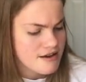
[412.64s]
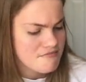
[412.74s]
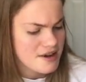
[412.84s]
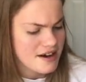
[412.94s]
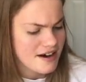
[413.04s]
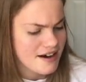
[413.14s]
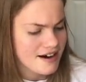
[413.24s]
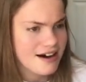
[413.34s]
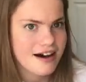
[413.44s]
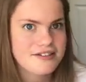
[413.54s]
But
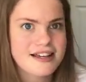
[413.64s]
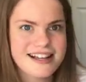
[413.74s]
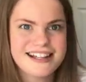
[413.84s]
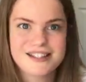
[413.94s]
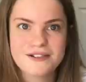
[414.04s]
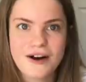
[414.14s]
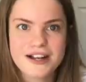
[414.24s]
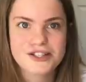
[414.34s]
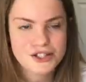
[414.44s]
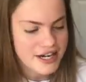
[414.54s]
I think it's the
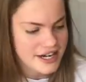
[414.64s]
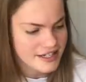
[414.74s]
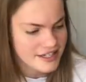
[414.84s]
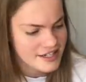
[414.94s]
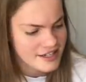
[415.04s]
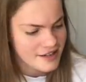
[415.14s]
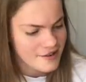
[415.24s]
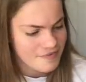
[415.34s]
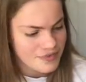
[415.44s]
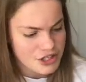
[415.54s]
right street.
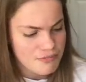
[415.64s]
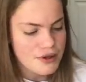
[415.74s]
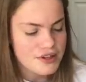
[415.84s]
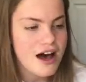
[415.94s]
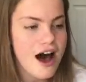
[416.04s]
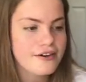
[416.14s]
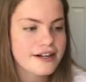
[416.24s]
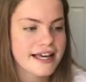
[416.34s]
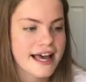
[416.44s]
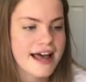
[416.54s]
She put the car in
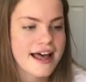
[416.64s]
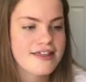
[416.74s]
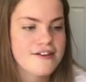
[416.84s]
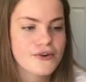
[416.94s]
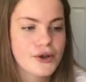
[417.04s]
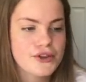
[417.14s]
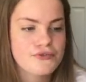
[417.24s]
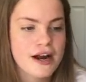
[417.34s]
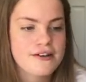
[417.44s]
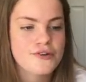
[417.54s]
gear and they followed the
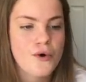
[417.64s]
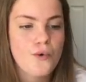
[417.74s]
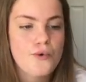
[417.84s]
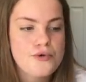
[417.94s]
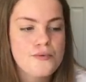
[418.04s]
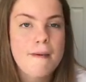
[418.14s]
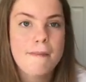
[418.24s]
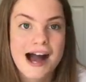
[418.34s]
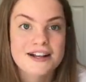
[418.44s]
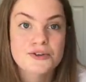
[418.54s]
raven all the way
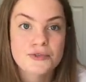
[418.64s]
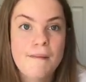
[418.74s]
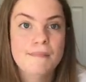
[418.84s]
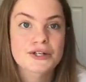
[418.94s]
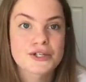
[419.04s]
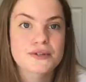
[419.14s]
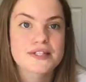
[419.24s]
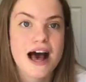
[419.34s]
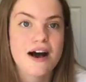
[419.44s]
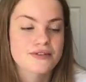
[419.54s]
back to Grandpa John's
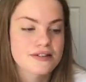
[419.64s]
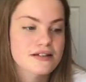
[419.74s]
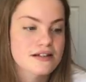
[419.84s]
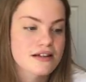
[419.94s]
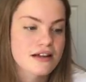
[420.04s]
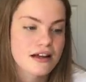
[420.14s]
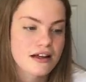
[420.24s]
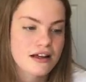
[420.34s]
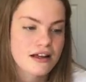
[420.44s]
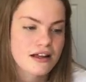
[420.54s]
house.
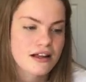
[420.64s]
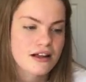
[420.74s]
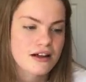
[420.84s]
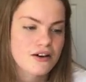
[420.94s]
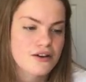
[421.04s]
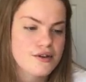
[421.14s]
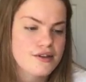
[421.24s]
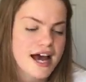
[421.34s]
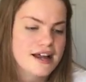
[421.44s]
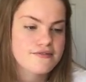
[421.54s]
Although
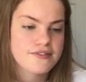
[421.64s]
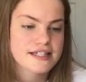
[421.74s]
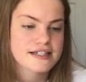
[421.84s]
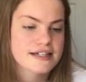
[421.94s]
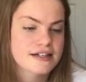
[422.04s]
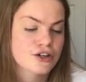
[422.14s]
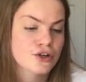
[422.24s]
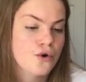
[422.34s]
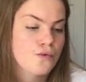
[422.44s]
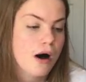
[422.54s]
they hadn't visited in a
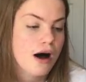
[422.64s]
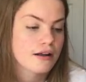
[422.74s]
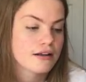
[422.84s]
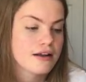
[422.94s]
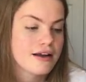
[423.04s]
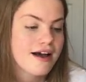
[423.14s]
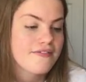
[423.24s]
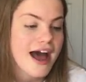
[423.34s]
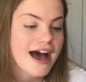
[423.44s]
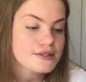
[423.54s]
long while,
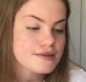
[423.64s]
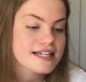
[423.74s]
the house was